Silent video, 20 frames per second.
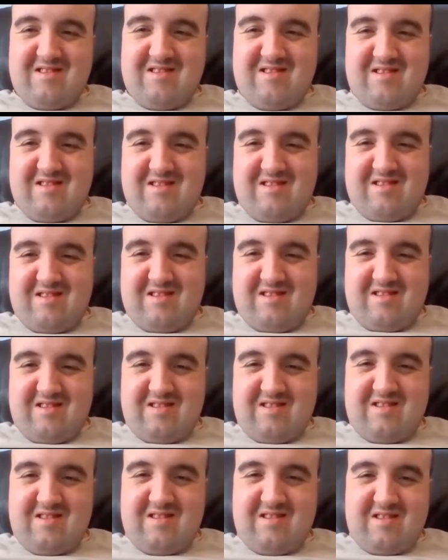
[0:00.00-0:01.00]

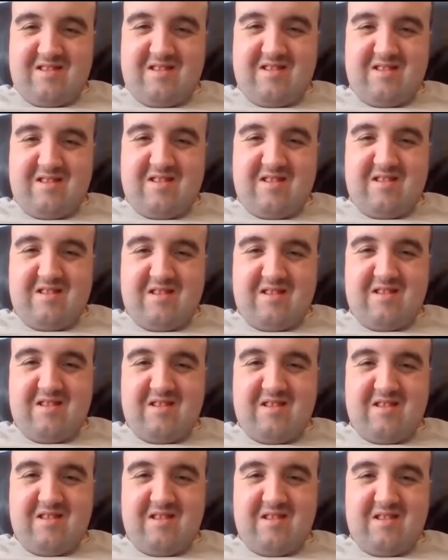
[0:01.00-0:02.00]

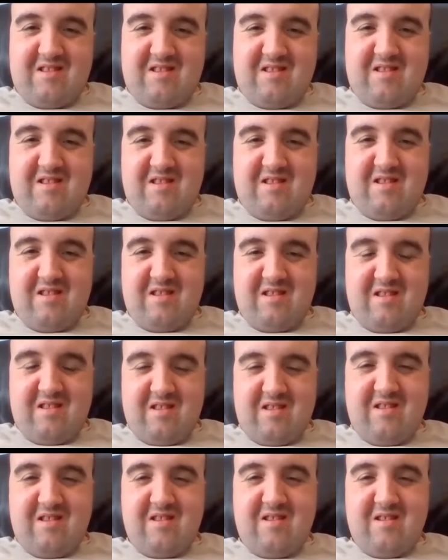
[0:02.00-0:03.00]

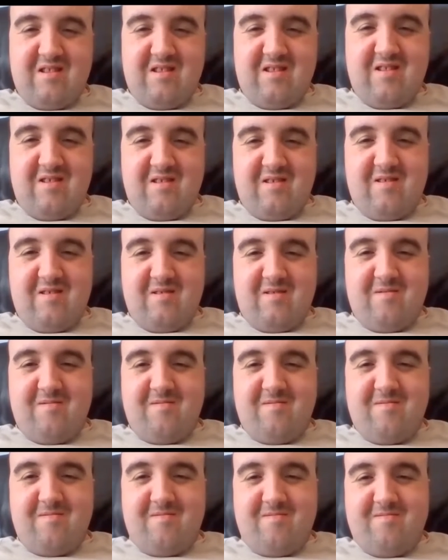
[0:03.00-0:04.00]

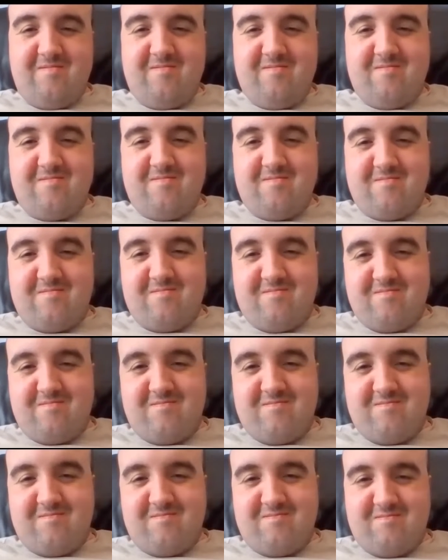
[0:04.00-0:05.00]

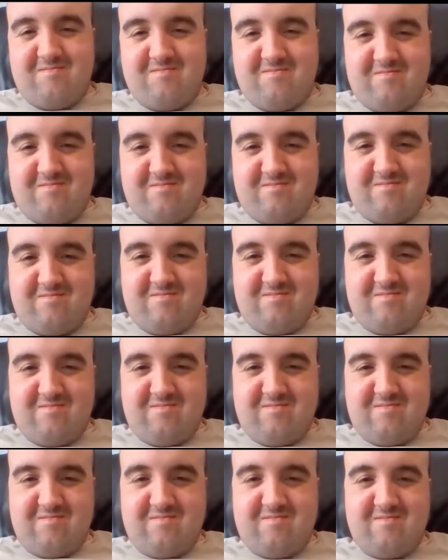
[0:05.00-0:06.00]

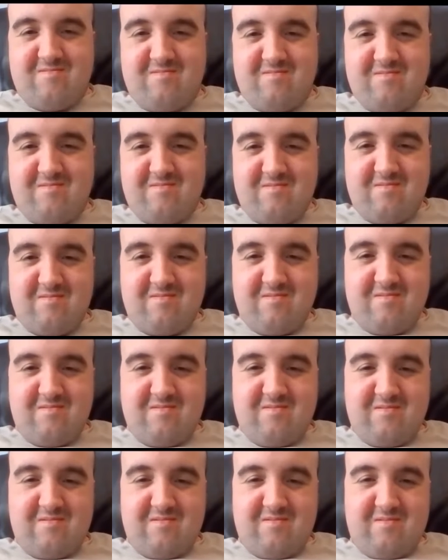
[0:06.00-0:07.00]

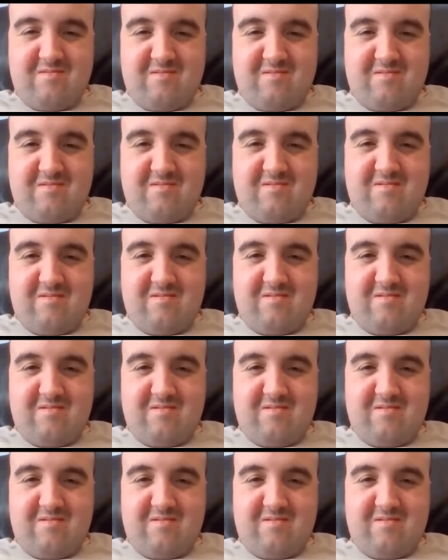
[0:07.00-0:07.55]
The person shown says nothing.